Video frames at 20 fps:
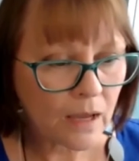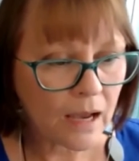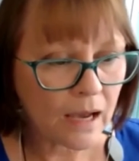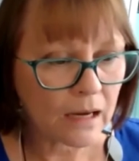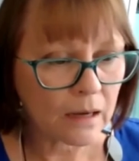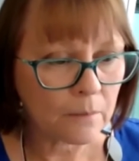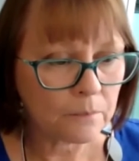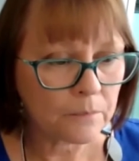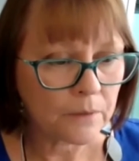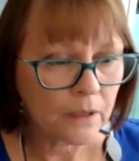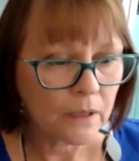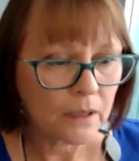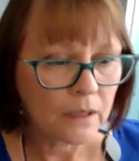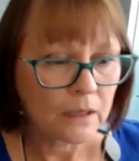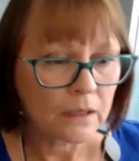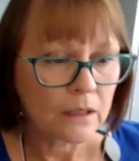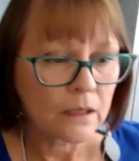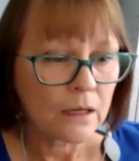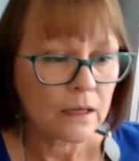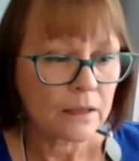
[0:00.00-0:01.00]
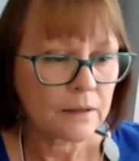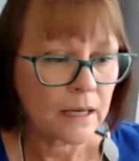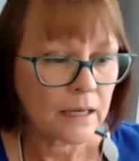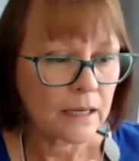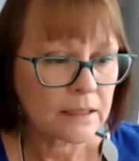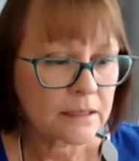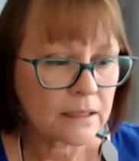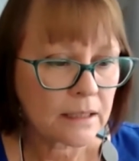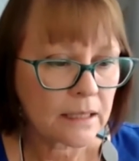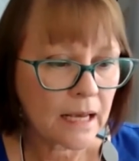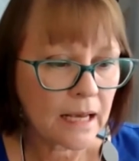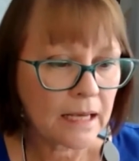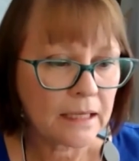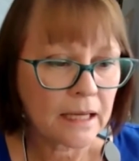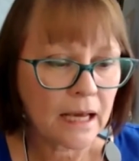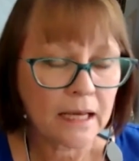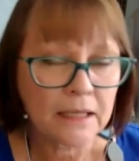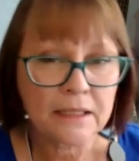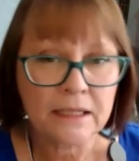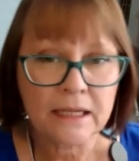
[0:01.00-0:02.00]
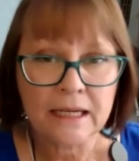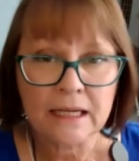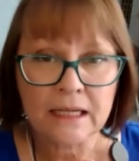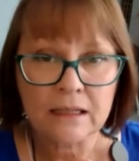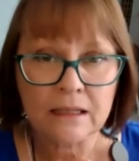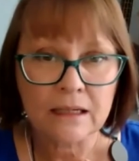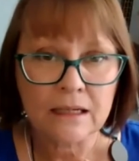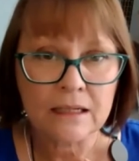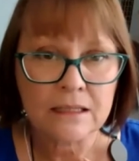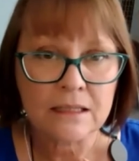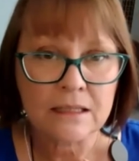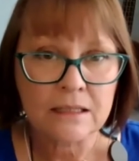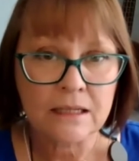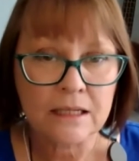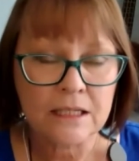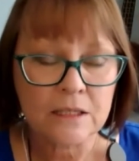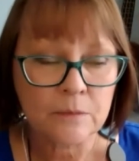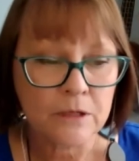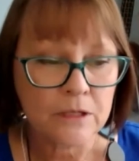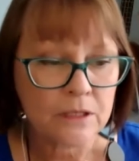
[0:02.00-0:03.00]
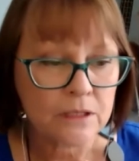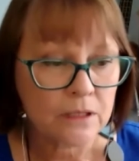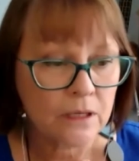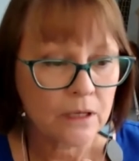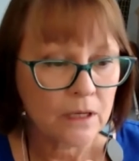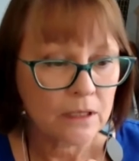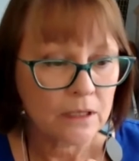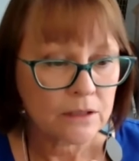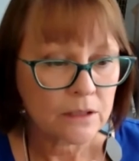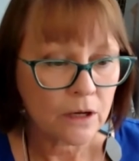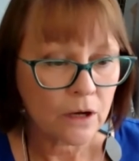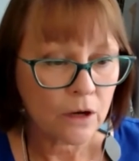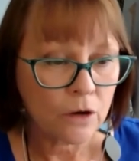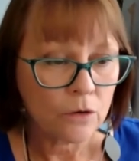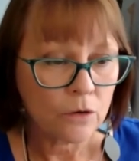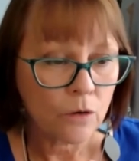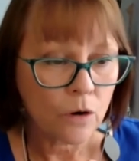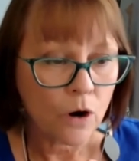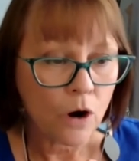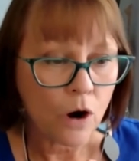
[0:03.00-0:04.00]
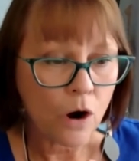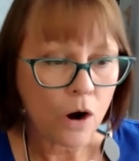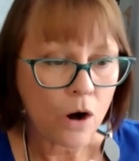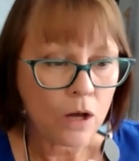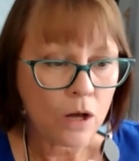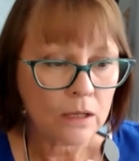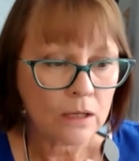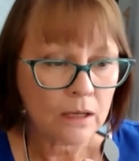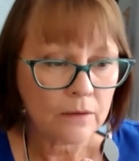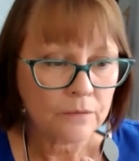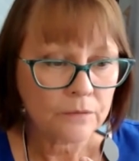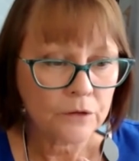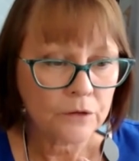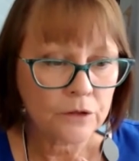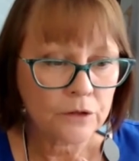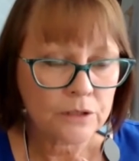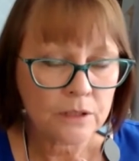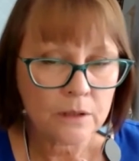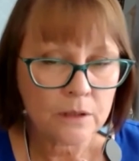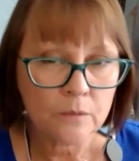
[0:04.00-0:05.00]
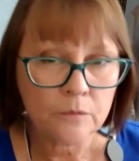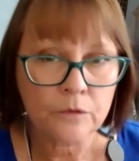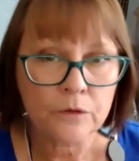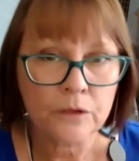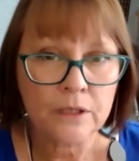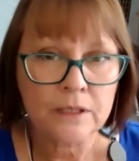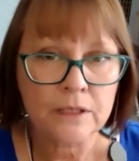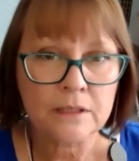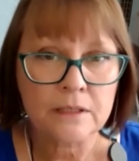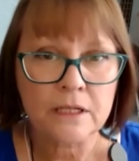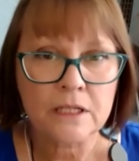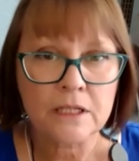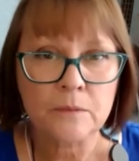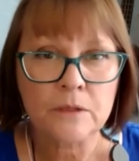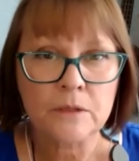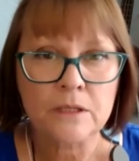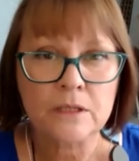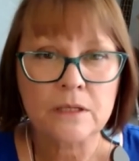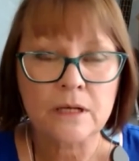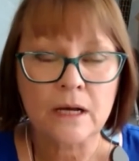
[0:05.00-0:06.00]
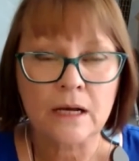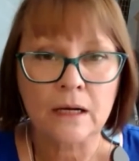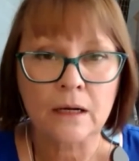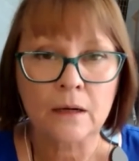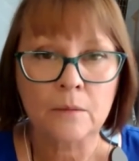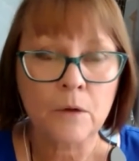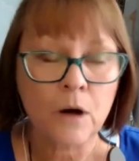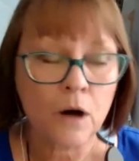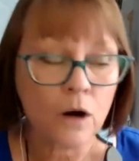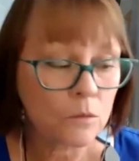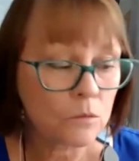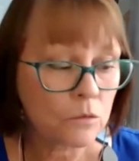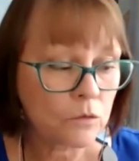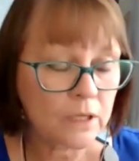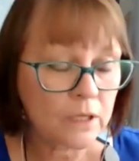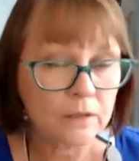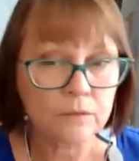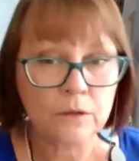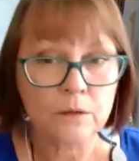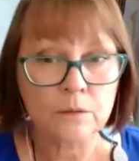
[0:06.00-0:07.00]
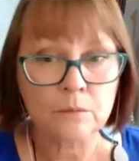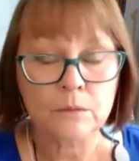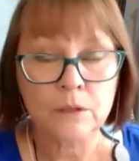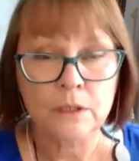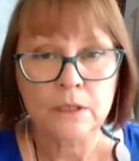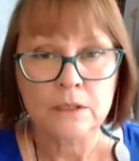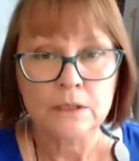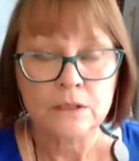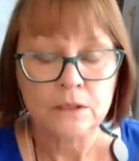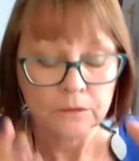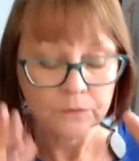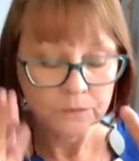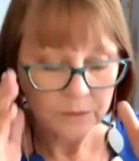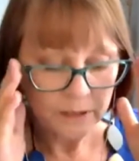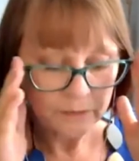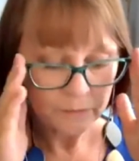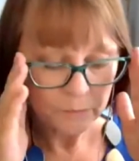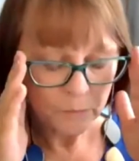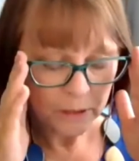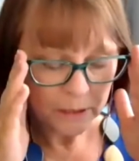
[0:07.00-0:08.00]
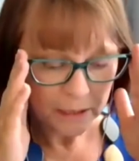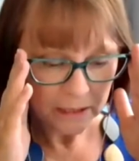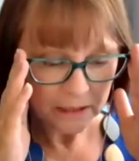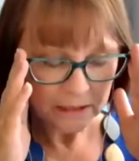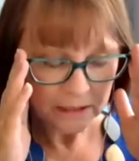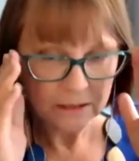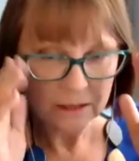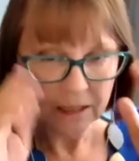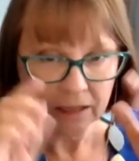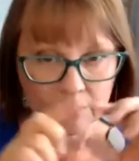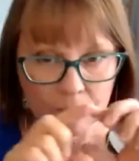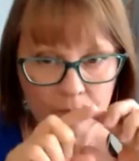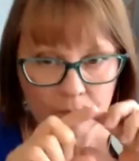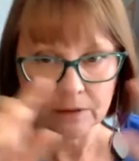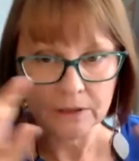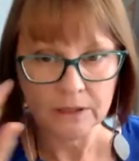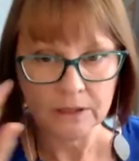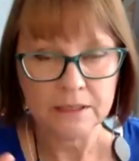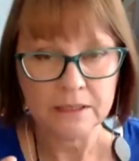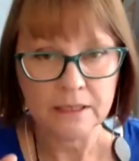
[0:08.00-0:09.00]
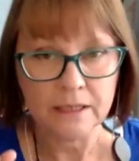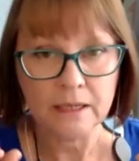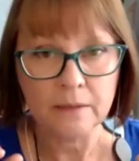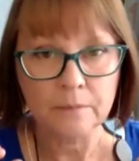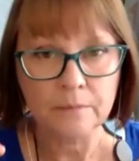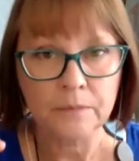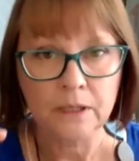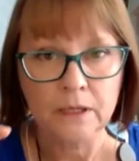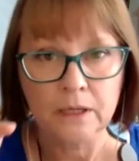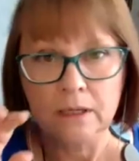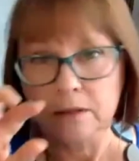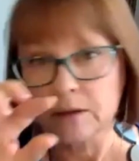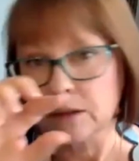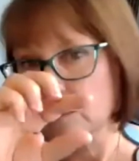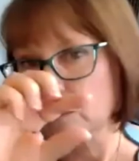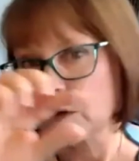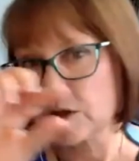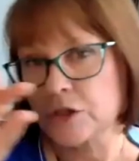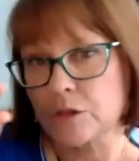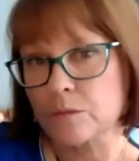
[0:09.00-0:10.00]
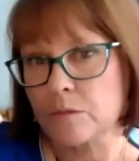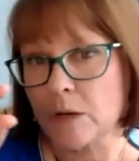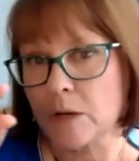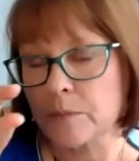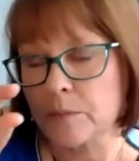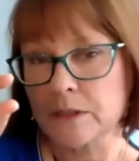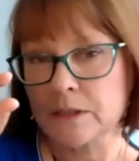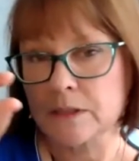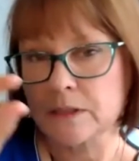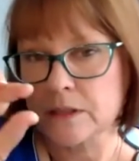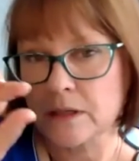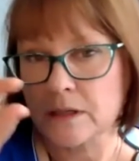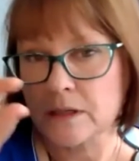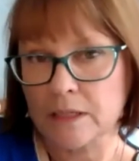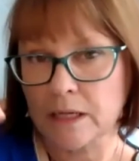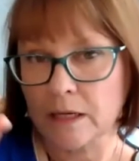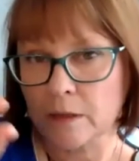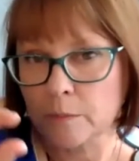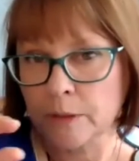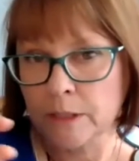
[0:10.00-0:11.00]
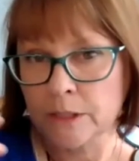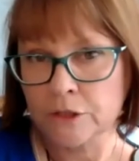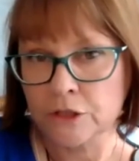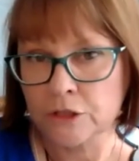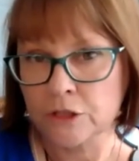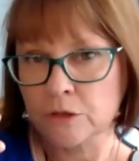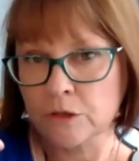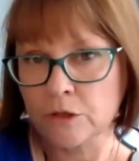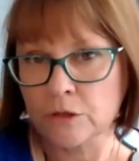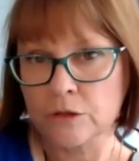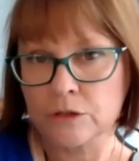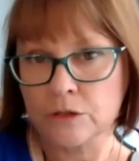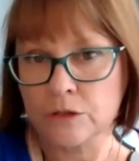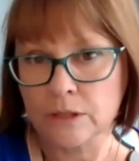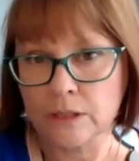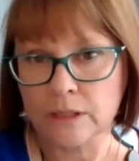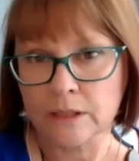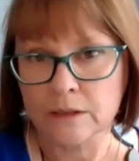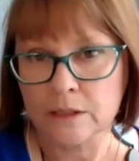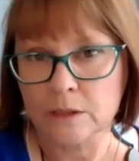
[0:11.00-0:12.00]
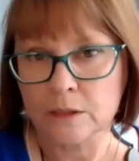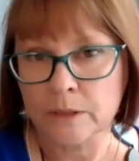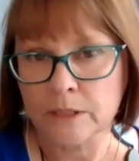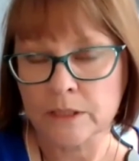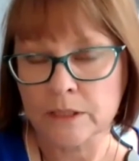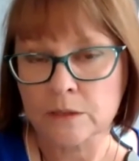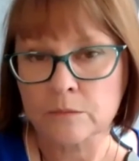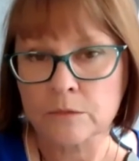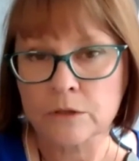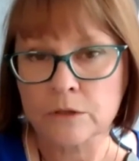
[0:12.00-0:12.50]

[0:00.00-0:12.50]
As I said, and in-class assessments. So I love using them for the assessments. I will give them, so if my kids have an exam, the question might be discuss how pitch is used in this piece of